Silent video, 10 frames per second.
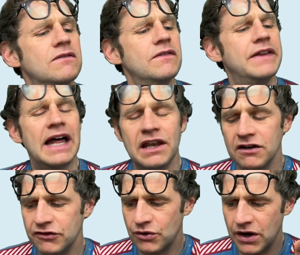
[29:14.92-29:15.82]

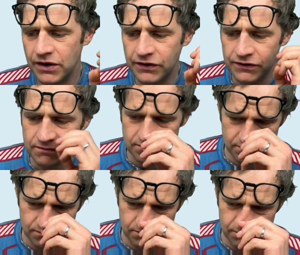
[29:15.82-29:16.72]
love grows.
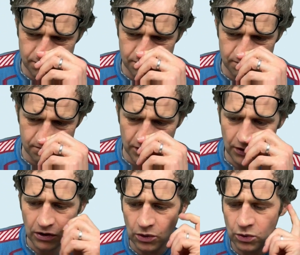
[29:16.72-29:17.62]
Your
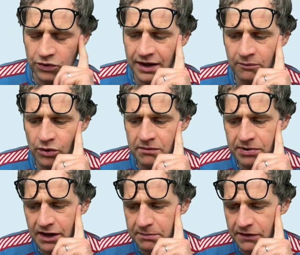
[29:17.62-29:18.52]
whole number one
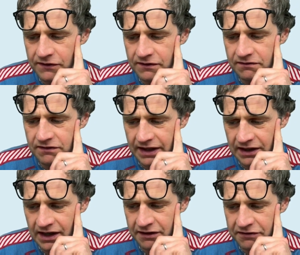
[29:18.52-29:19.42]
purpose in
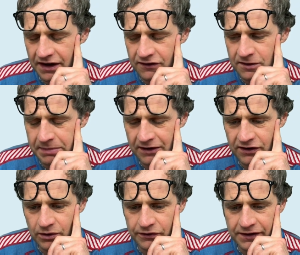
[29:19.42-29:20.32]
life is to better
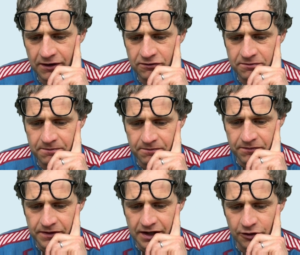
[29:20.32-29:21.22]
yourself.
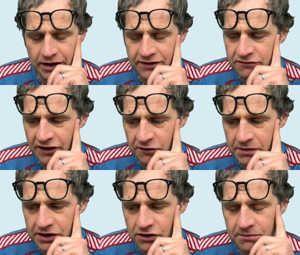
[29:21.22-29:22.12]
A great
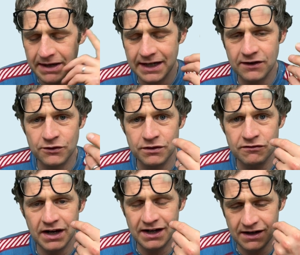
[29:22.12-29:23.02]
investment you can make is to
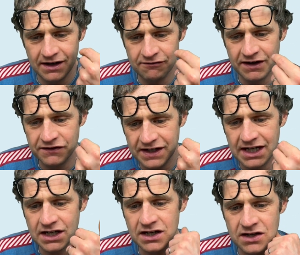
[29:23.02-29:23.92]
invest
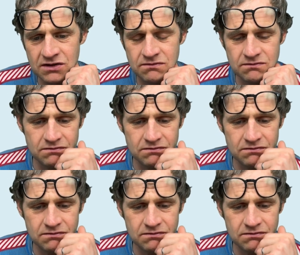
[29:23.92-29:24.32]
in you.